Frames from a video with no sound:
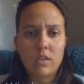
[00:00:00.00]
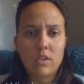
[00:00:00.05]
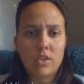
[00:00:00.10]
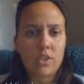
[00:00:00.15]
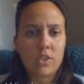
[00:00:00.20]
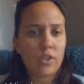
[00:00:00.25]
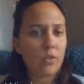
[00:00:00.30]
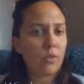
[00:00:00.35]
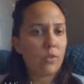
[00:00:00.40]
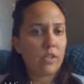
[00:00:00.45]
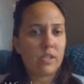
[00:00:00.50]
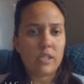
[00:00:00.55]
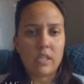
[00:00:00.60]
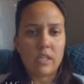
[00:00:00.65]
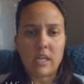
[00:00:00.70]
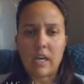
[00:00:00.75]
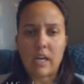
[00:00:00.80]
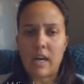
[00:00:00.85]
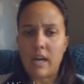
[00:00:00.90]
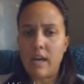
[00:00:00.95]
2 is
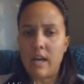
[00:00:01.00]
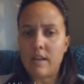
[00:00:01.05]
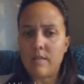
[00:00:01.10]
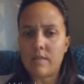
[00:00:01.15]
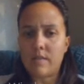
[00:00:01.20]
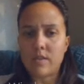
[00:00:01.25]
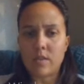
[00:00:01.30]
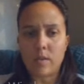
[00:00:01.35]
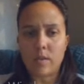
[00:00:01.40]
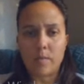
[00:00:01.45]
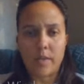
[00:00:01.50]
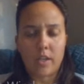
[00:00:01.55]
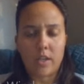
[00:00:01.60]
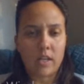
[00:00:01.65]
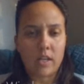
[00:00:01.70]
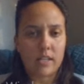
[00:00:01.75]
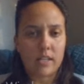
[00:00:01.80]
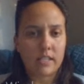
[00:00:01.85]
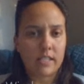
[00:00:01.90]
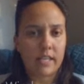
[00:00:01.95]
not, so I'm going to
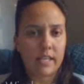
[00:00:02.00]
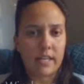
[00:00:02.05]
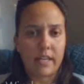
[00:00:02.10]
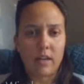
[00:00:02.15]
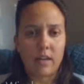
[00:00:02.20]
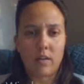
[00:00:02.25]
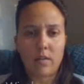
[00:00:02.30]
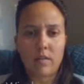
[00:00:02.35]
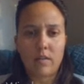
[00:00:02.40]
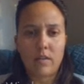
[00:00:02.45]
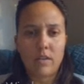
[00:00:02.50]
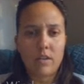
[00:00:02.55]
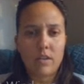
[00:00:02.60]
cross that out.